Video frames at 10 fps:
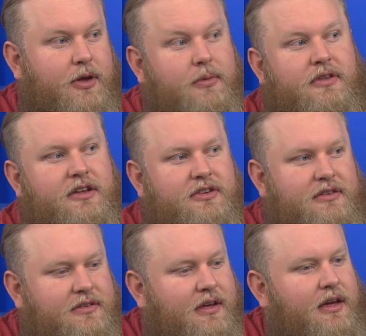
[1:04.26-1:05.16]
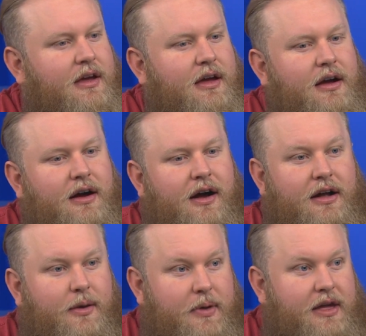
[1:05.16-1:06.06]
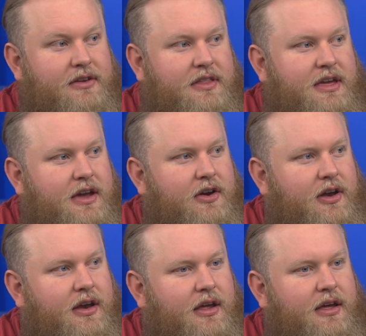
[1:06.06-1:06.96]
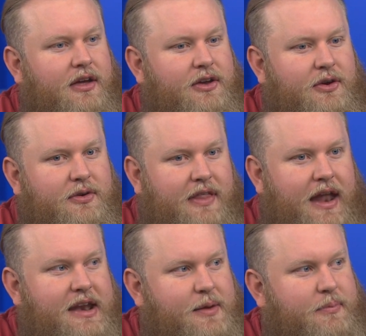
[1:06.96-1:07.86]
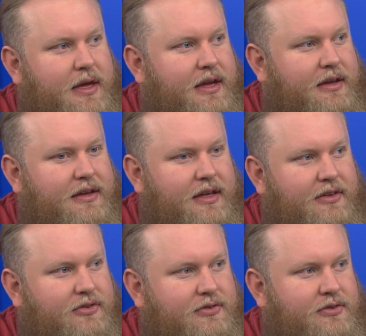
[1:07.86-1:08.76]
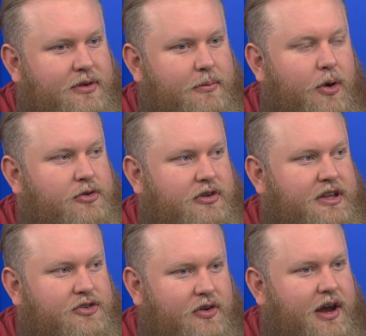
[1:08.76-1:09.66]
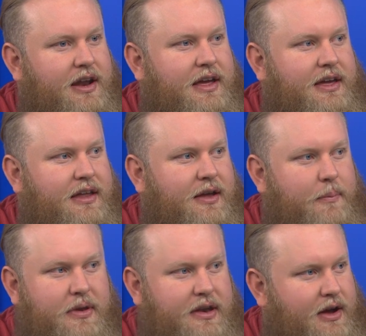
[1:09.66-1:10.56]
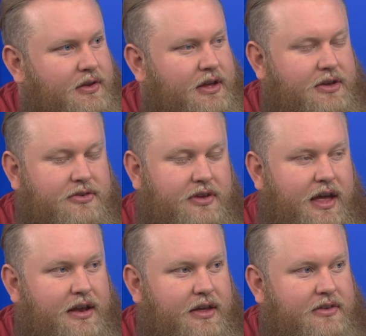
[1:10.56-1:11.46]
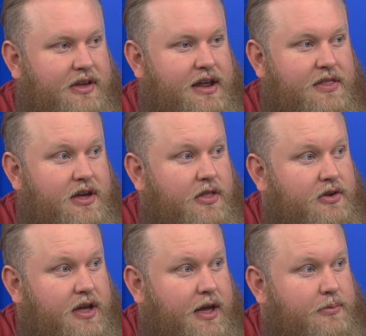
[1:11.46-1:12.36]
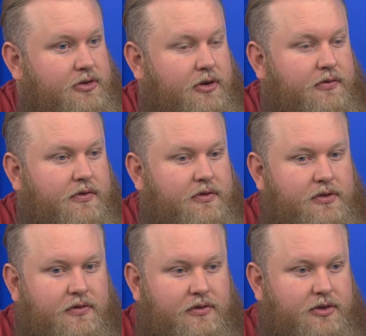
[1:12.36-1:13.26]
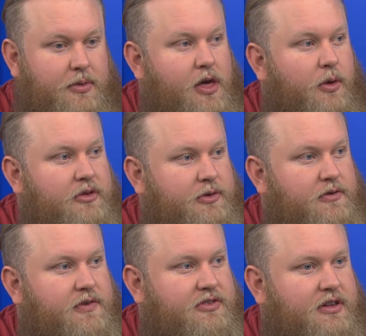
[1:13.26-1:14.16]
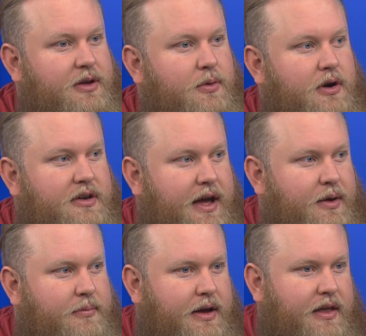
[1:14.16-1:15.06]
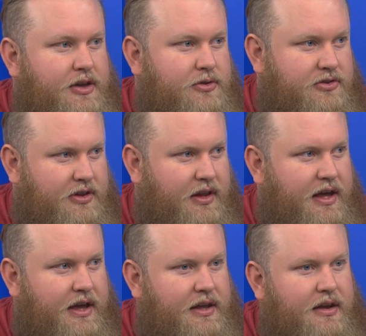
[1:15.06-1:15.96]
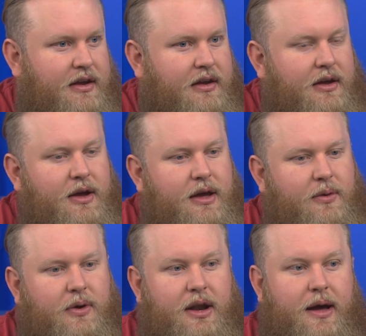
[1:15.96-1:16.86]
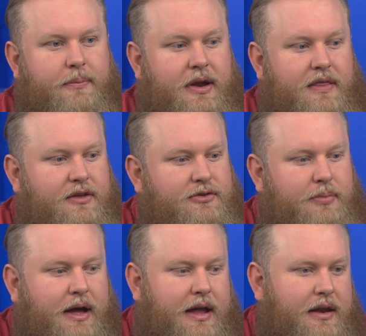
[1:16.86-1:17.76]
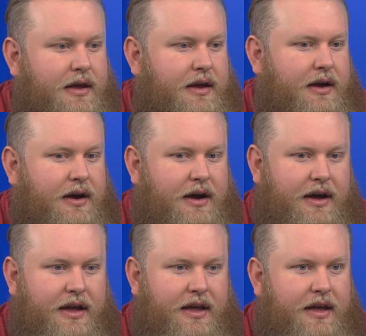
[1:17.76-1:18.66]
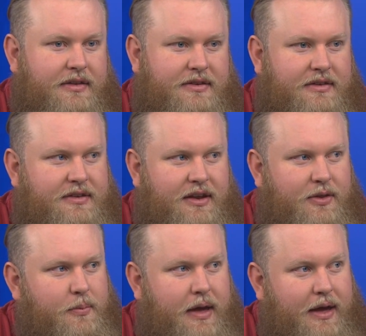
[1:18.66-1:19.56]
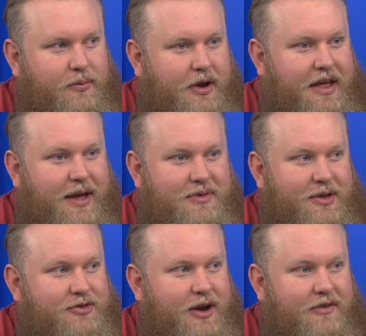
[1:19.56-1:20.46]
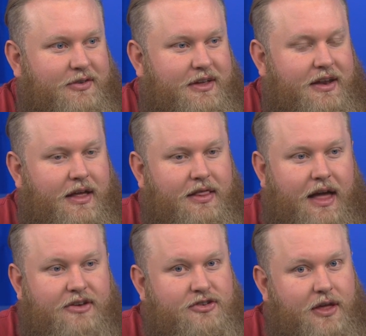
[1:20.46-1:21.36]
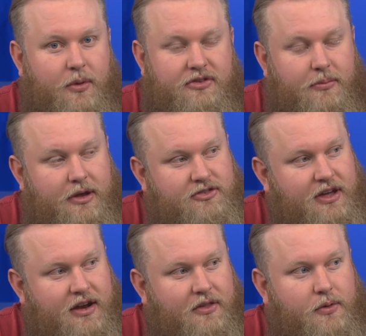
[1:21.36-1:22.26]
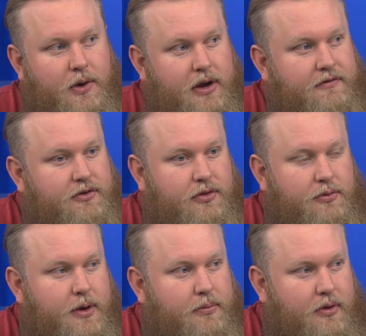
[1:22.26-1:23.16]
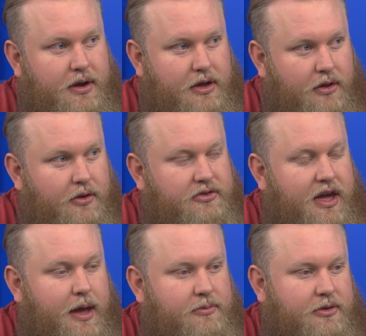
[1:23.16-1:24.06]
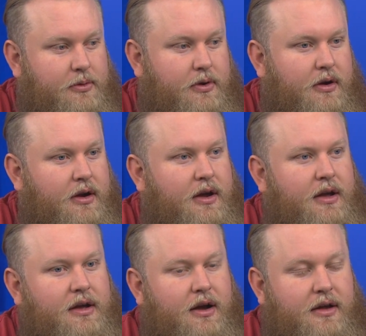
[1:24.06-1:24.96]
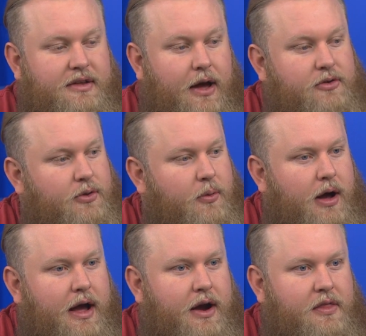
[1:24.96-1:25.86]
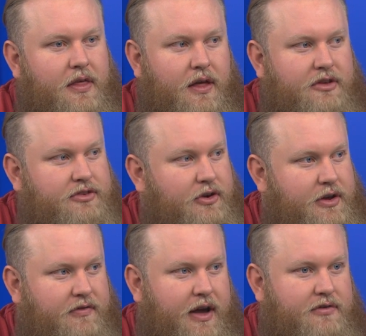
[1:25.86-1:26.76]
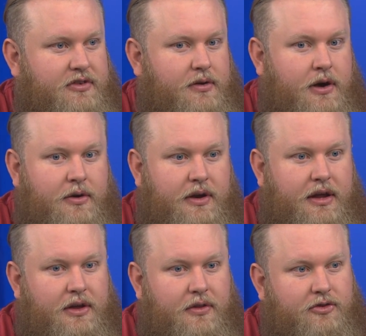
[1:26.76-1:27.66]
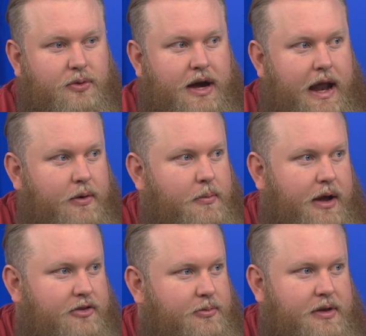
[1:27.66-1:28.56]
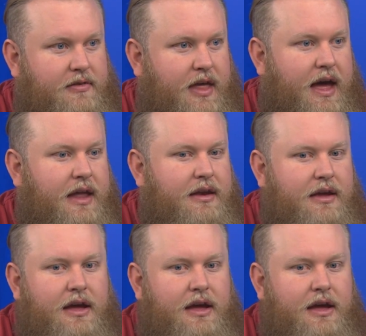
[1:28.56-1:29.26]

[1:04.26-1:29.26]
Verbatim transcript: double digits uh, coming into the year, and you know, that ended up being as emotionally draining and up and down, like you said, as any of the other games. You know, some of the other ones were physically worn down by like UCLA mm-hmm. and, and whatnot. But in this spot, uh, it's it's another bad one. I mean, they're traveling. Uh, last year they went to Michigan on the road after three pretty close games that were uh, down to the wire, and they lost 35-0. And it, you know, this one kind of reminds me of that.